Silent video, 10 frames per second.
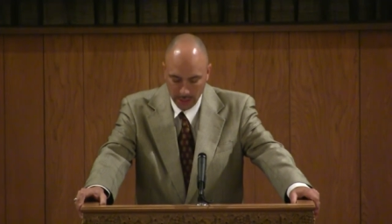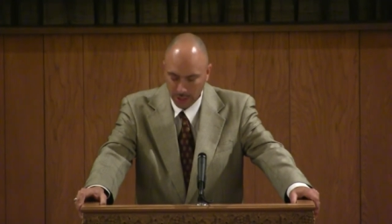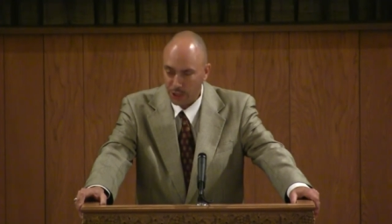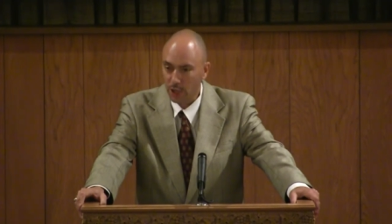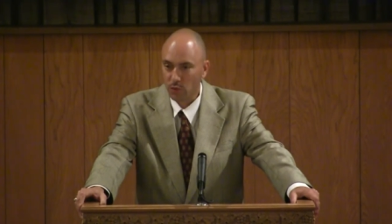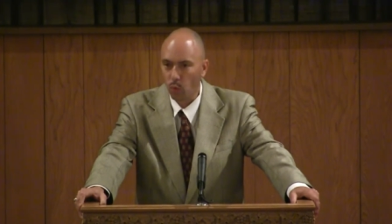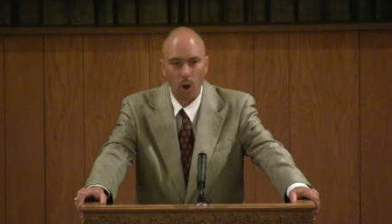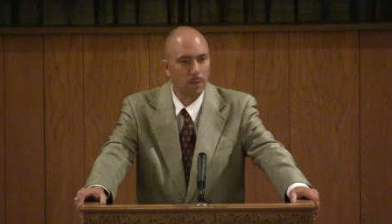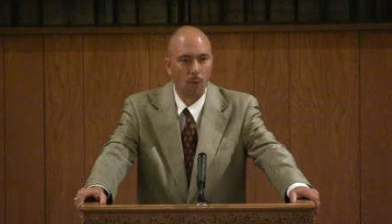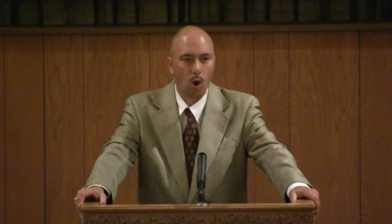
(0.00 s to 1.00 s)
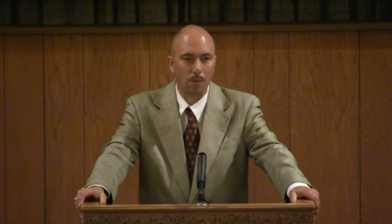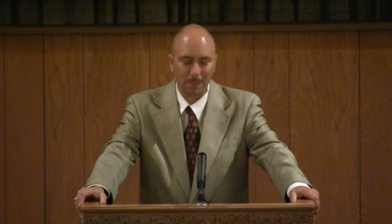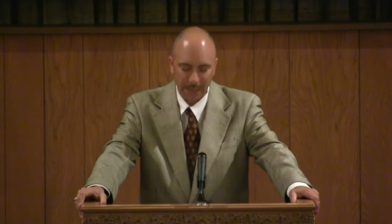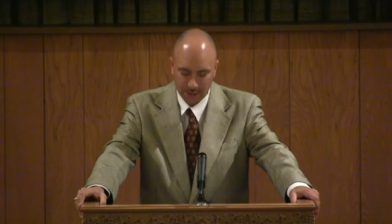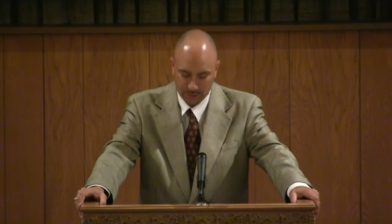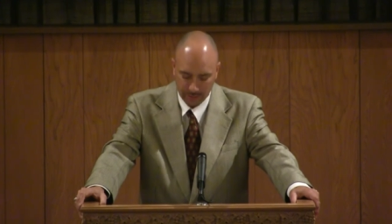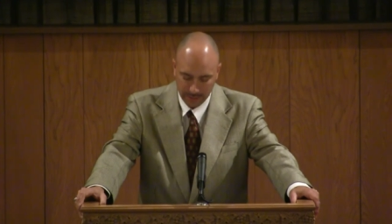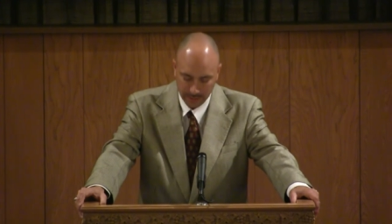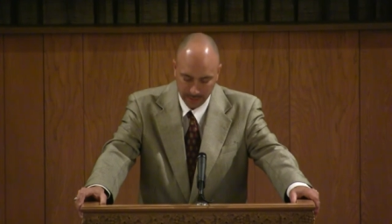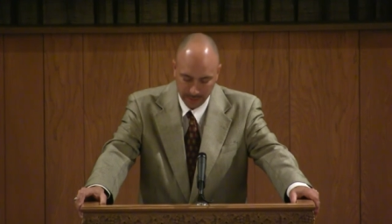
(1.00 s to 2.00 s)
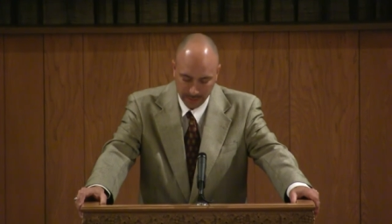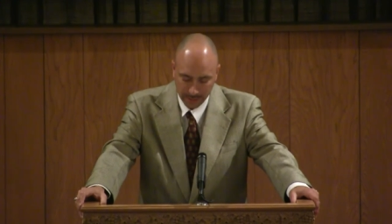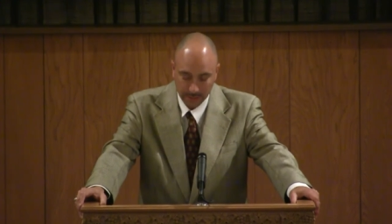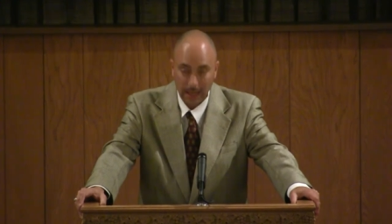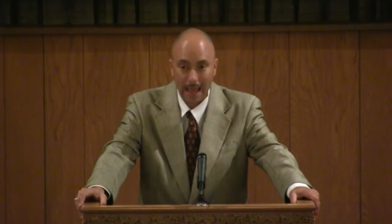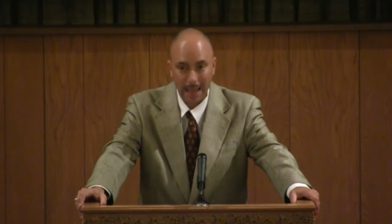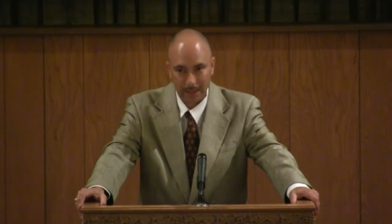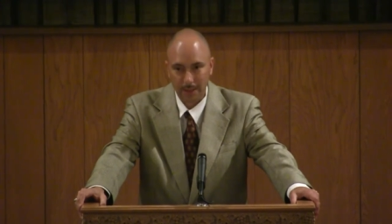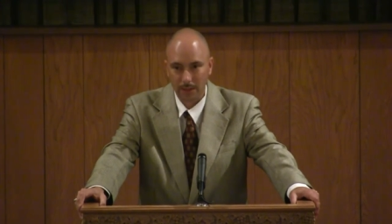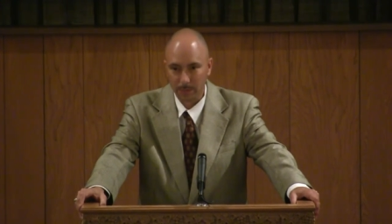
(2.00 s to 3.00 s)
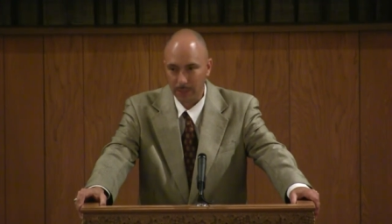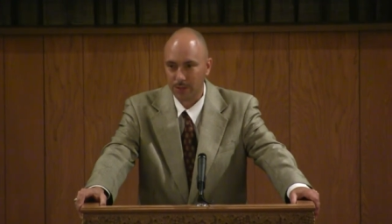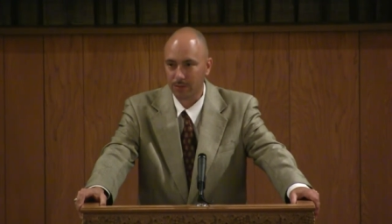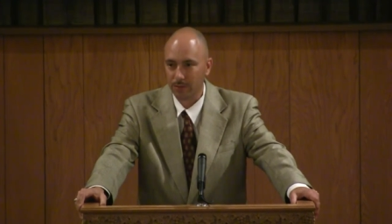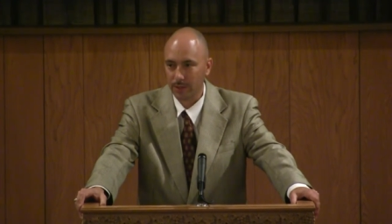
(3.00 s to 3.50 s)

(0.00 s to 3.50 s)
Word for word: Just one more mystery to add to the mystery.